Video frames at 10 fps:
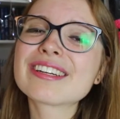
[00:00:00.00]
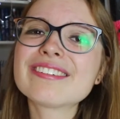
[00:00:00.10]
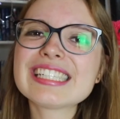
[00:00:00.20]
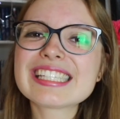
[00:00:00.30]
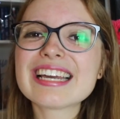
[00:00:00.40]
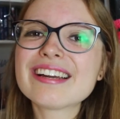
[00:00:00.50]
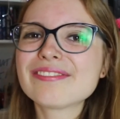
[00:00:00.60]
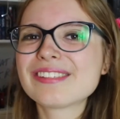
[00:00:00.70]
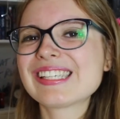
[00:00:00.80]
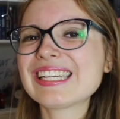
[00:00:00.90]
We always
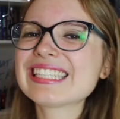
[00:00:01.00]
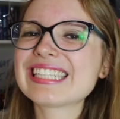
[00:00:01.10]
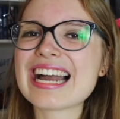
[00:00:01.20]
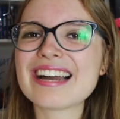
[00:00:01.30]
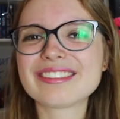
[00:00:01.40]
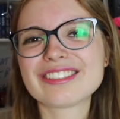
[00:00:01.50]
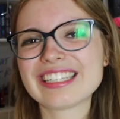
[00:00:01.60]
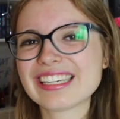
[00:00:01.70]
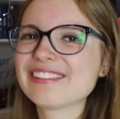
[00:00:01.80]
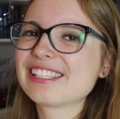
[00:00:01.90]
love sitting down,
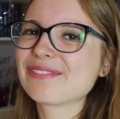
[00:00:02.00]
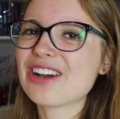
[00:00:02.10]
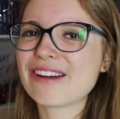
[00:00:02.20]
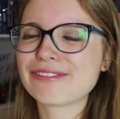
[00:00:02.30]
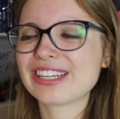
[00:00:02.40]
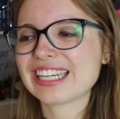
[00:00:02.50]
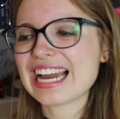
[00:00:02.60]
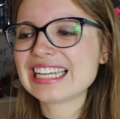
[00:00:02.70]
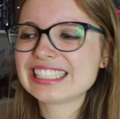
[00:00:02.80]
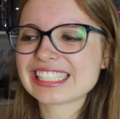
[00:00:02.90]
drinking some coffee,
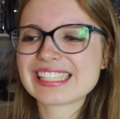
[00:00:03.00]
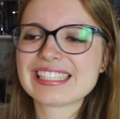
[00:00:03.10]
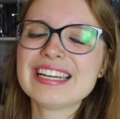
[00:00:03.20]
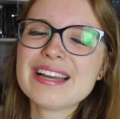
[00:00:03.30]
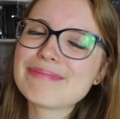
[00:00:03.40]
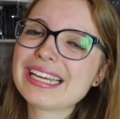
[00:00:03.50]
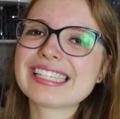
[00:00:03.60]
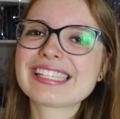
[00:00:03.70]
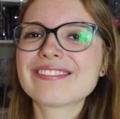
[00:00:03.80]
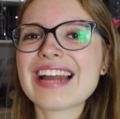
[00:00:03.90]
and just
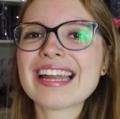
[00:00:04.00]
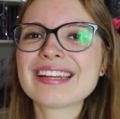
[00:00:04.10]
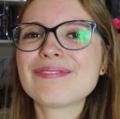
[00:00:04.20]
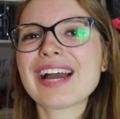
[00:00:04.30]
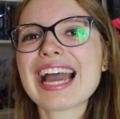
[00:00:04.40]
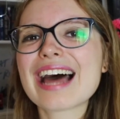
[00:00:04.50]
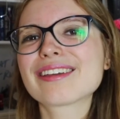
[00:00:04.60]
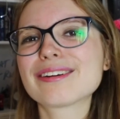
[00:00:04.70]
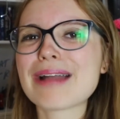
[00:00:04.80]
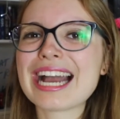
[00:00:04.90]
being surrounded by
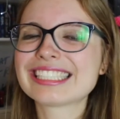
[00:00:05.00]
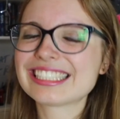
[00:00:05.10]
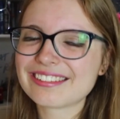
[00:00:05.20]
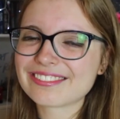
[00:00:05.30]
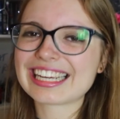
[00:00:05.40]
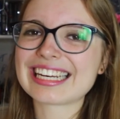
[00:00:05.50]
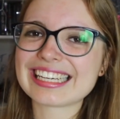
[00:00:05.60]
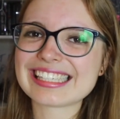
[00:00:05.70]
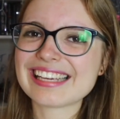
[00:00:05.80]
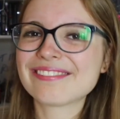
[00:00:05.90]
other passionate
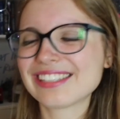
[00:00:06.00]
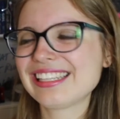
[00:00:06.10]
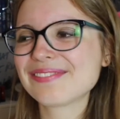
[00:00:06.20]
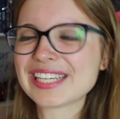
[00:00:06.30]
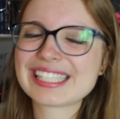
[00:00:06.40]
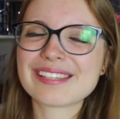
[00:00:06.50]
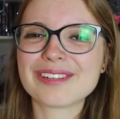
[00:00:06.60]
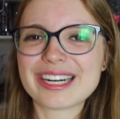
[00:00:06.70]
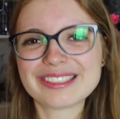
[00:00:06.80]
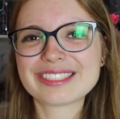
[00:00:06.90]
readers. It really means the
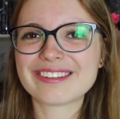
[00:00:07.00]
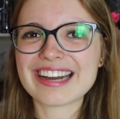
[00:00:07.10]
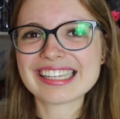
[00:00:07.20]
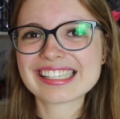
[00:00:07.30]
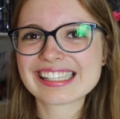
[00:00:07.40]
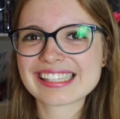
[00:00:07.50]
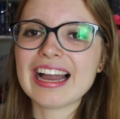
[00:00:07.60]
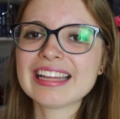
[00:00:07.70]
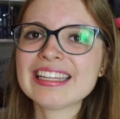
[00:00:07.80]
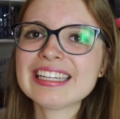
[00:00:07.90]
world to us.
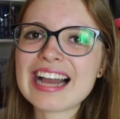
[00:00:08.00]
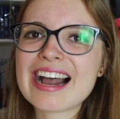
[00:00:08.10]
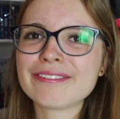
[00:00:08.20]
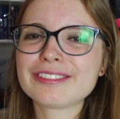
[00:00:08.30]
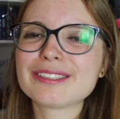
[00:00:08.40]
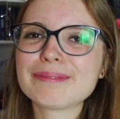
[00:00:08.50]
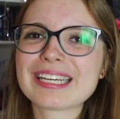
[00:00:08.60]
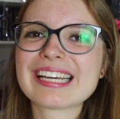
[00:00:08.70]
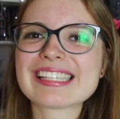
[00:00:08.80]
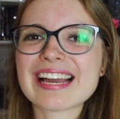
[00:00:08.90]
And then after,
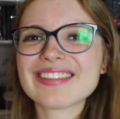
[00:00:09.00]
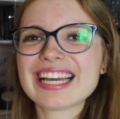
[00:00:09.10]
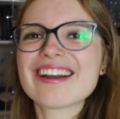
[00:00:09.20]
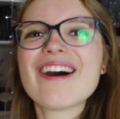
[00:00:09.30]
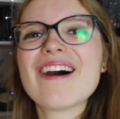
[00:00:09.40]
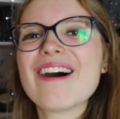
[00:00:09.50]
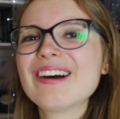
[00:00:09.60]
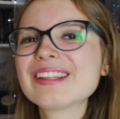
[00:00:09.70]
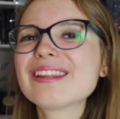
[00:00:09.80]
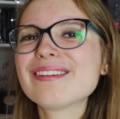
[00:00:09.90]
because I'm like
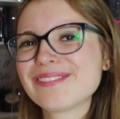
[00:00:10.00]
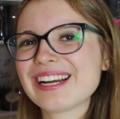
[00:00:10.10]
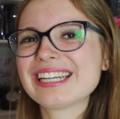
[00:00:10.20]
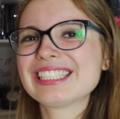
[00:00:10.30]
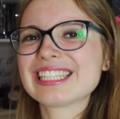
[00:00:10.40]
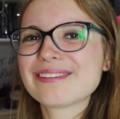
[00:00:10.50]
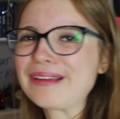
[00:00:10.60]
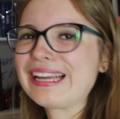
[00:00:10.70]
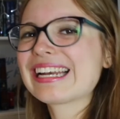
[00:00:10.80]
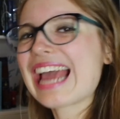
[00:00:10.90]
on the verge of
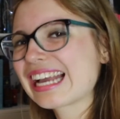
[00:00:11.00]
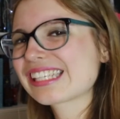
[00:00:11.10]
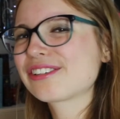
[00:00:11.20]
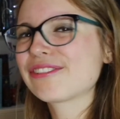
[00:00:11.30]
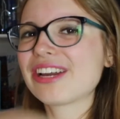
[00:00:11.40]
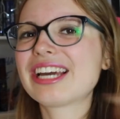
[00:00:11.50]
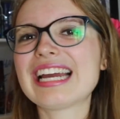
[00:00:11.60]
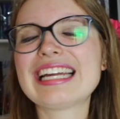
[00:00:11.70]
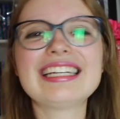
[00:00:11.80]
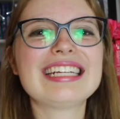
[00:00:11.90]
being an extrovert
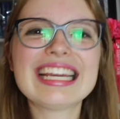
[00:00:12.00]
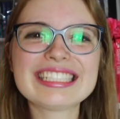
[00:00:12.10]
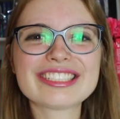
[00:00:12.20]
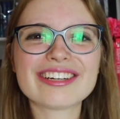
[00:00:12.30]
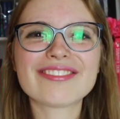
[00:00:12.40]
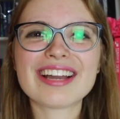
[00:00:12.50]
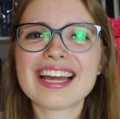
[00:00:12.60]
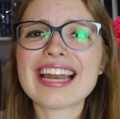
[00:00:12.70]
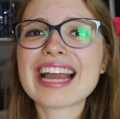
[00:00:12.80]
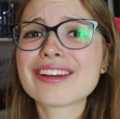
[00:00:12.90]
and an
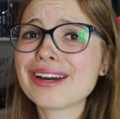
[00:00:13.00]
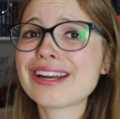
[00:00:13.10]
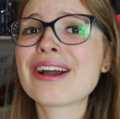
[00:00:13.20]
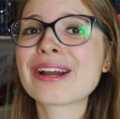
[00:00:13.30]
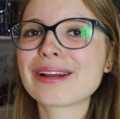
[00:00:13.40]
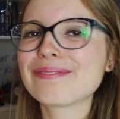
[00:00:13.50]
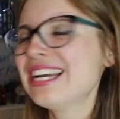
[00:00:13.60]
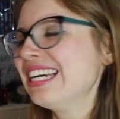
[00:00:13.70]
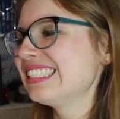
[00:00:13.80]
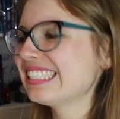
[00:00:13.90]
introvert, I got home,
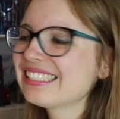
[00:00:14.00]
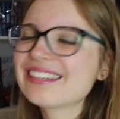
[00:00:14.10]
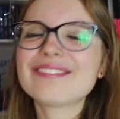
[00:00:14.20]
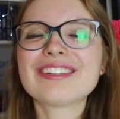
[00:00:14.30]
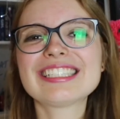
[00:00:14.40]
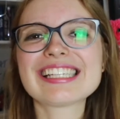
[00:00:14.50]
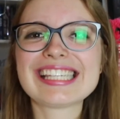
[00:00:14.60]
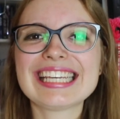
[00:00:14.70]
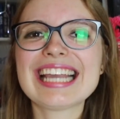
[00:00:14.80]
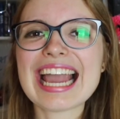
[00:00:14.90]
did not want to
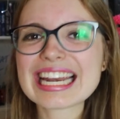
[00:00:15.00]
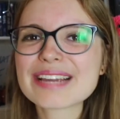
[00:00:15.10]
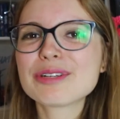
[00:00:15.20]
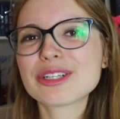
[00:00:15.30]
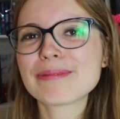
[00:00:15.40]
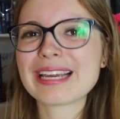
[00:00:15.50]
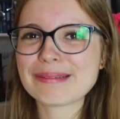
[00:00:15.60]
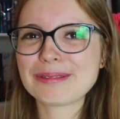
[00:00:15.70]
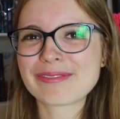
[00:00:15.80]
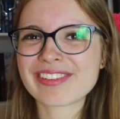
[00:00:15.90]
see any more
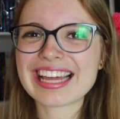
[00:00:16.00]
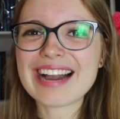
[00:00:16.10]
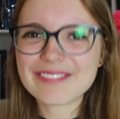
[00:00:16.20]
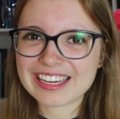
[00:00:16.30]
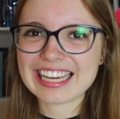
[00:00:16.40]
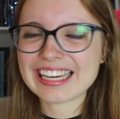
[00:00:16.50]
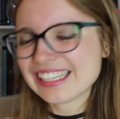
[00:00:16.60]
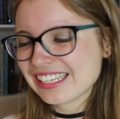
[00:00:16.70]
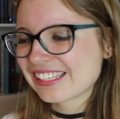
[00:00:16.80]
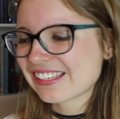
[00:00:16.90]
people for that week,
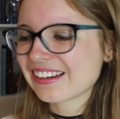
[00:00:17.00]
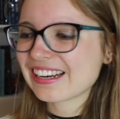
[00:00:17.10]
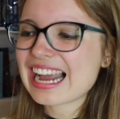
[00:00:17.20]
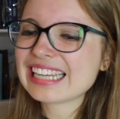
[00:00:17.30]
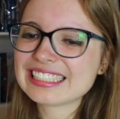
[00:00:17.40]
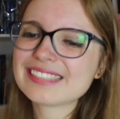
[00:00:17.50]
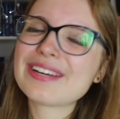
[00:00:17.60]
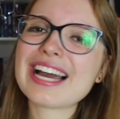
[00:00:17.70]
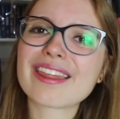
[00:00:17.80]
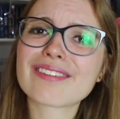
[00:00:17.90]
so I did
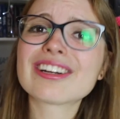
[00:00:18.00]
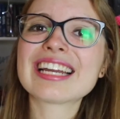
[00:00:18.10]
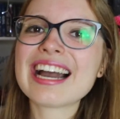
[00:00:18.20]
about 3